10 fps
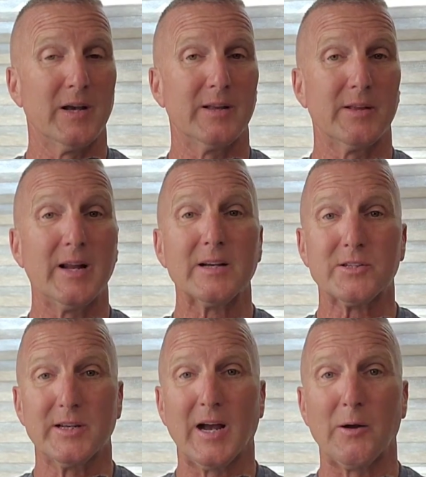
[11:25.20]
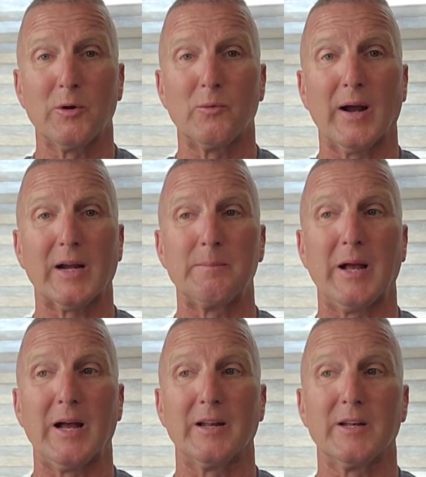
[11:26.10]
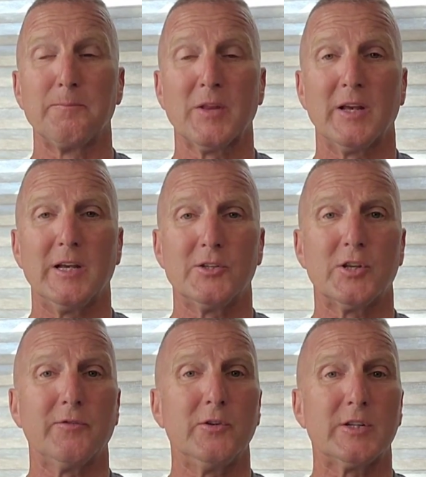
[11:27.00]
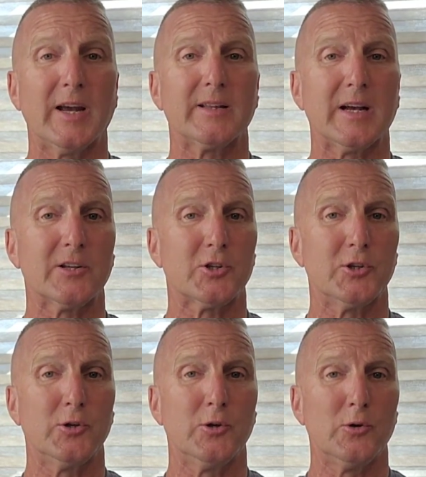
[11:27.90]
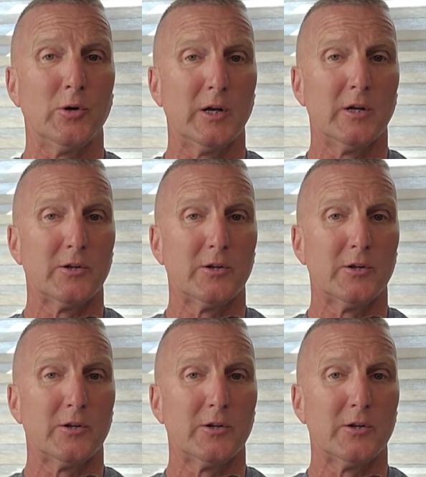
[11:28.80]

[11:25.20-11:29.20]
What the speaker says: And the next thing I would recommend is if you take that shoe